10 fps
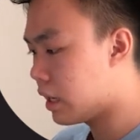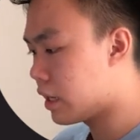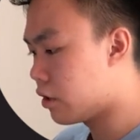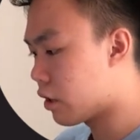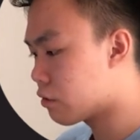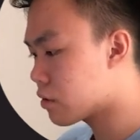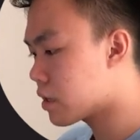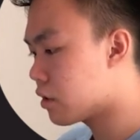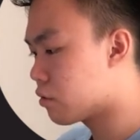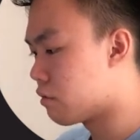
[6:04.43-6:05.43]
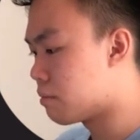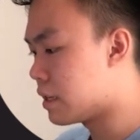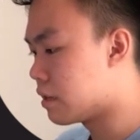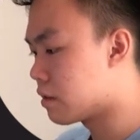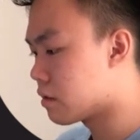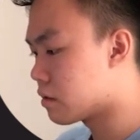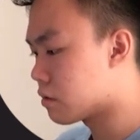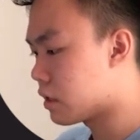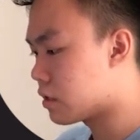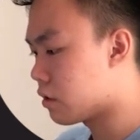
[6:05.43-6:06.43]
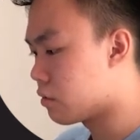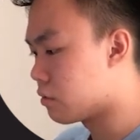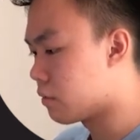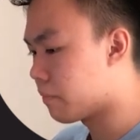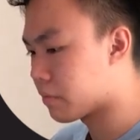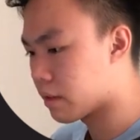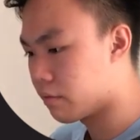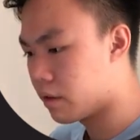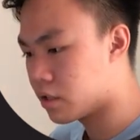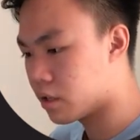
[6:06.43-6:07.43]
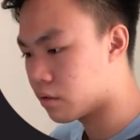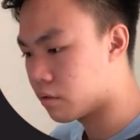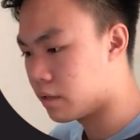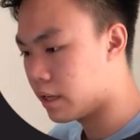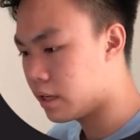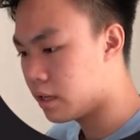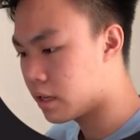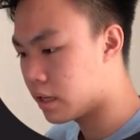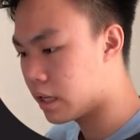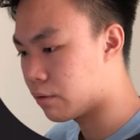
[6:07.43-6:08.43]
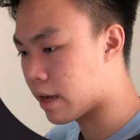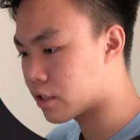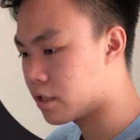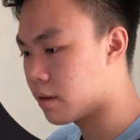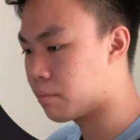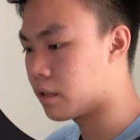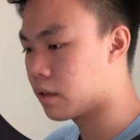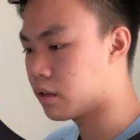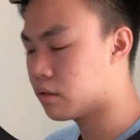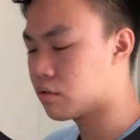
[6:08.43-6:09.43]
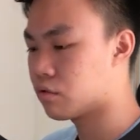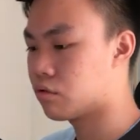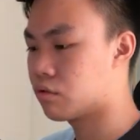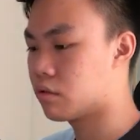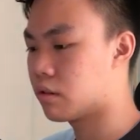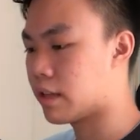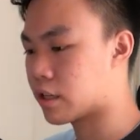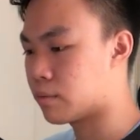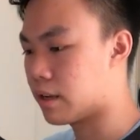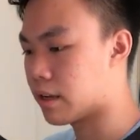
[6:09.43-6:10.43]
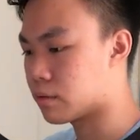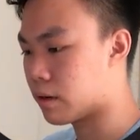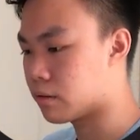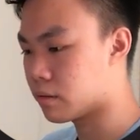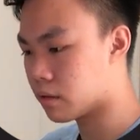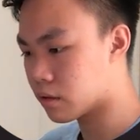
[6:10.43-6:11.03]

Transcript: And then you can also set it to repeat. So let's say you finish it today, it will actually appear next week as well.